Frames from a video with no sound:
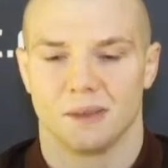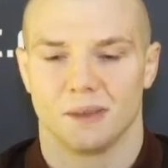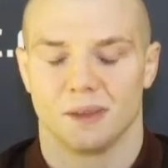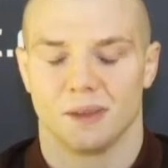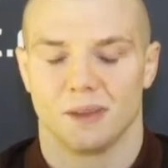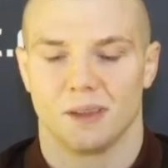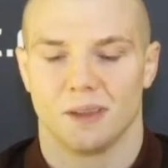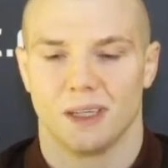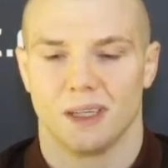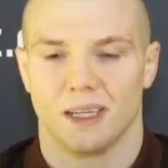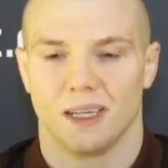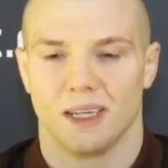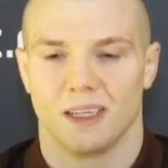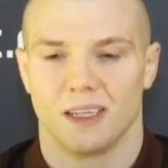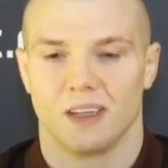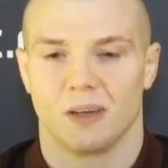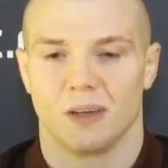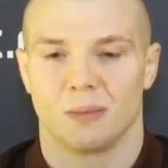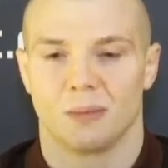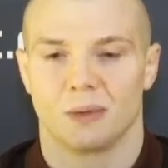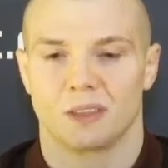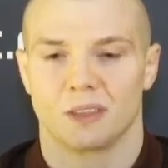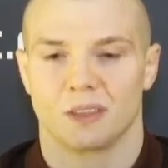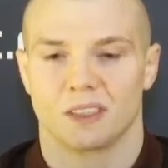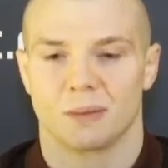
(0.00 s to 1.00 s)
Oh, I
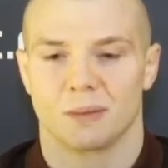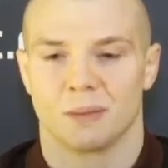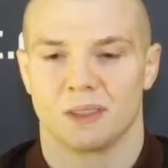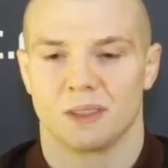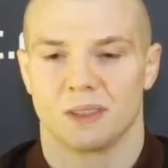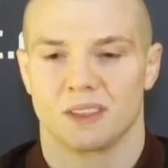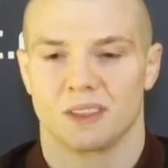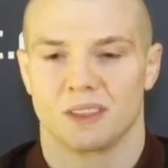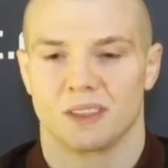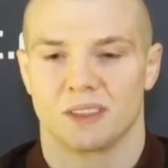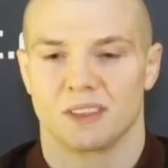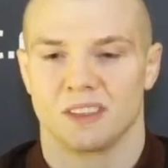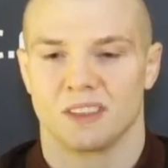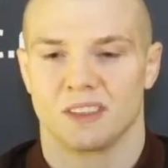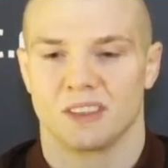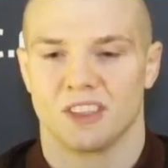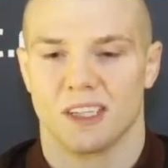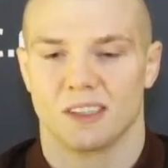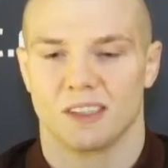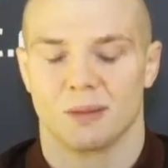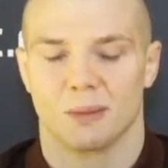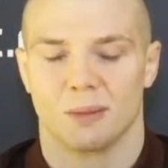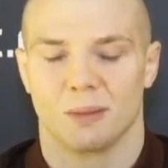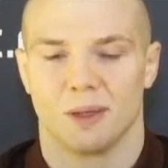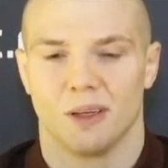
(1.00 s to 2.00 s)
got more submission than
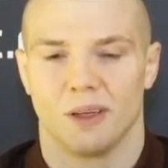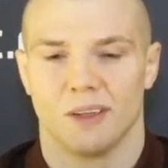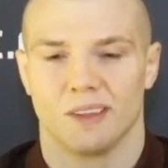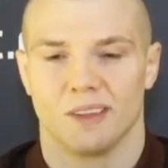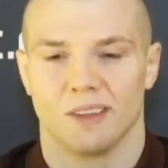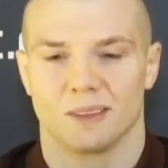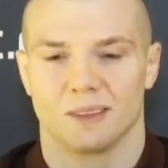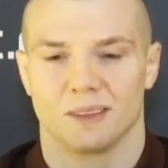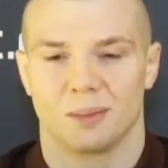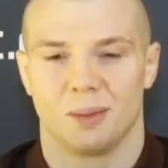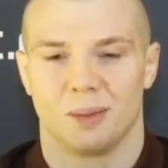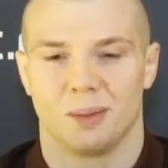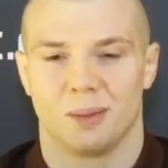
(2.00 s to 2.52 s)
Jack, to be honest.